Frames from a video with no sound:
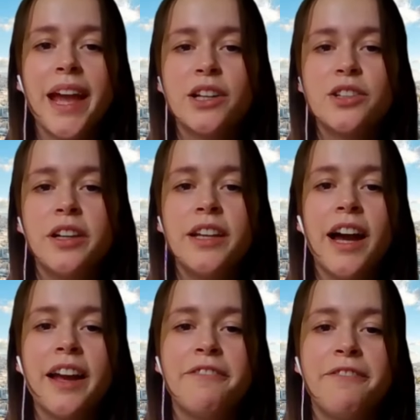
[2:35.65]

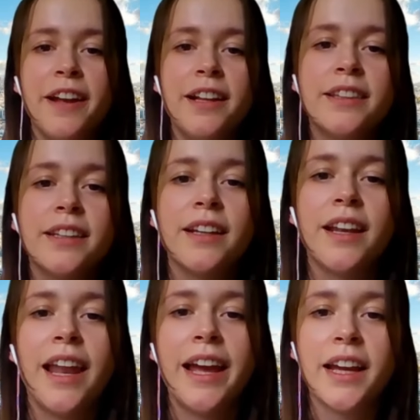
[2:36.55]
actually I felt
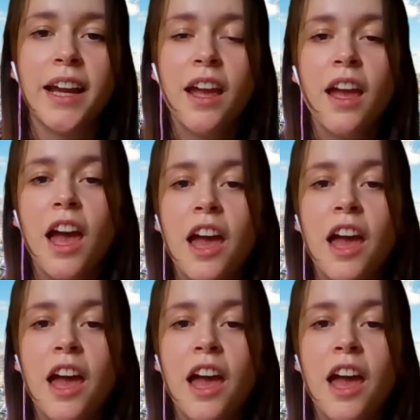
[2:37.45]
like